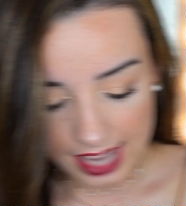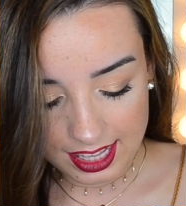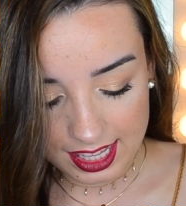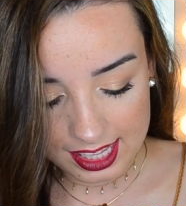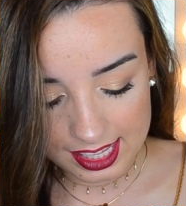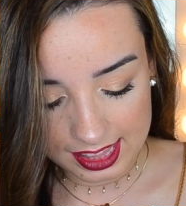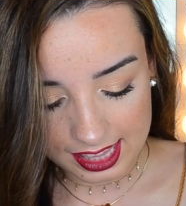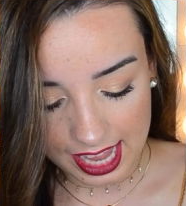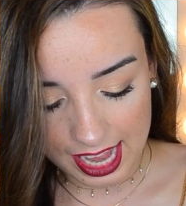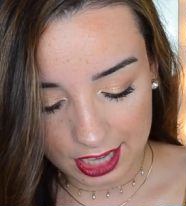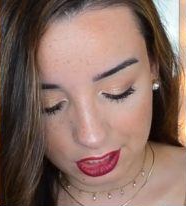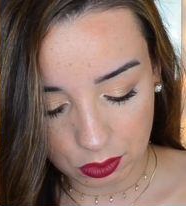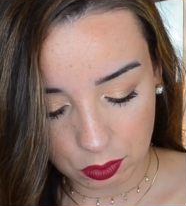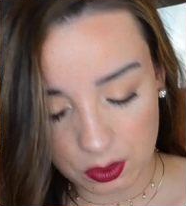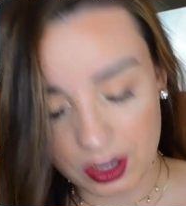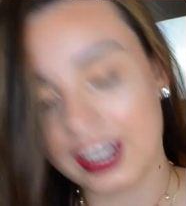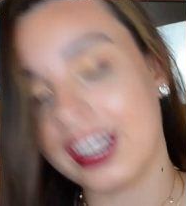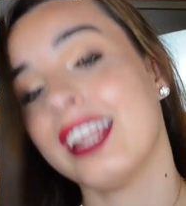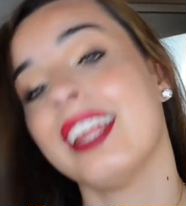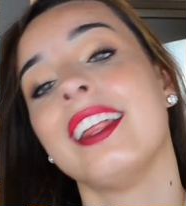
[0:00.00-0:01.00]
And then the last
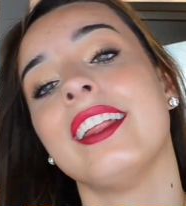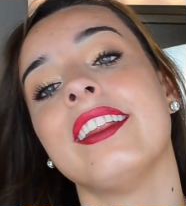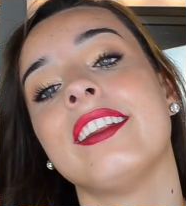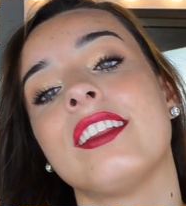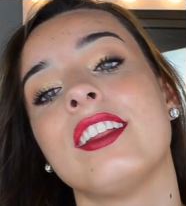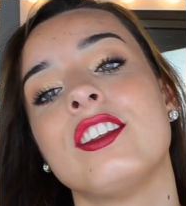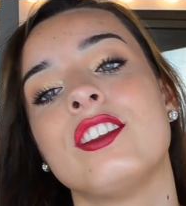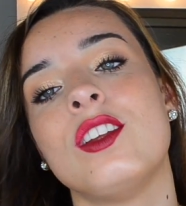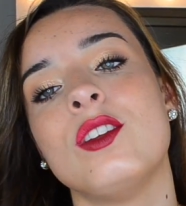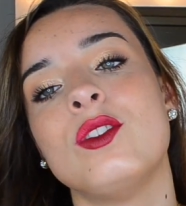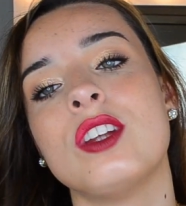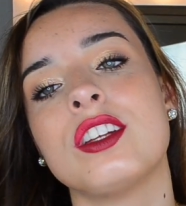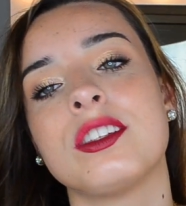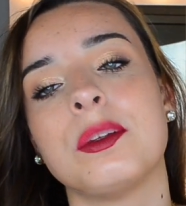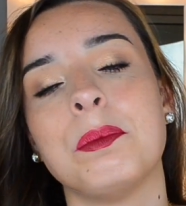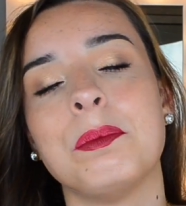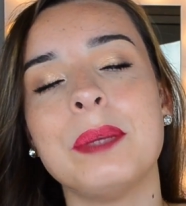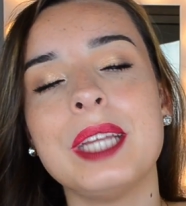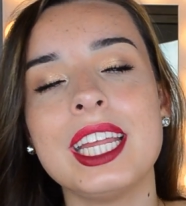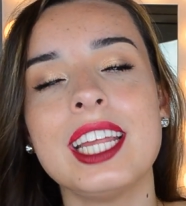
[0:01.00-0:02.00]
one is to
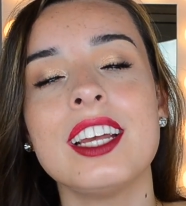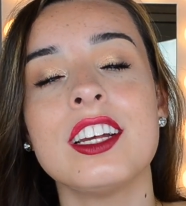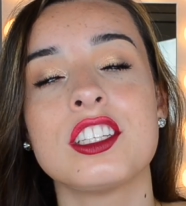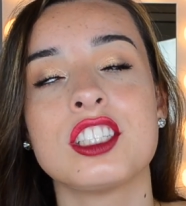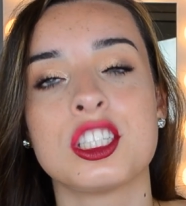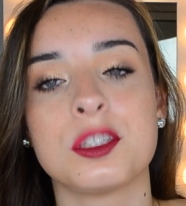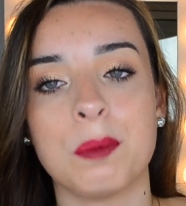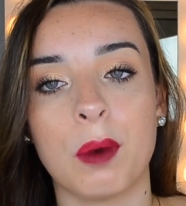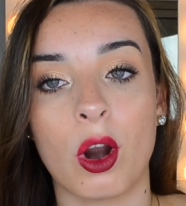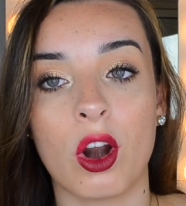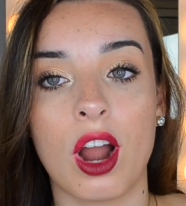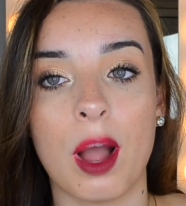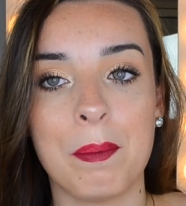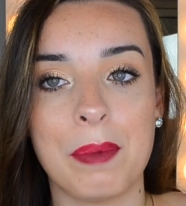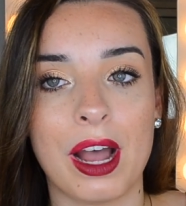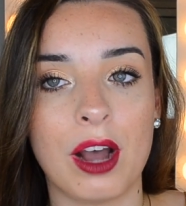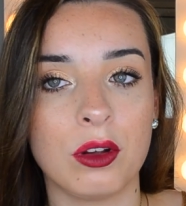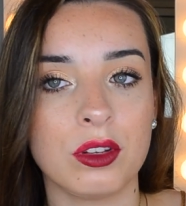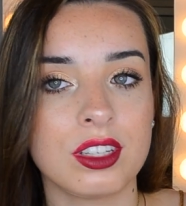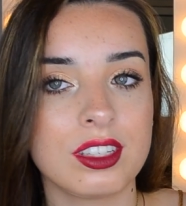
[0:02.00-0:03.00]
just be smart
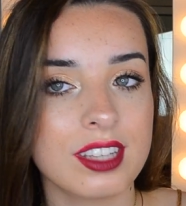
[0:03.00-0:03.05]
about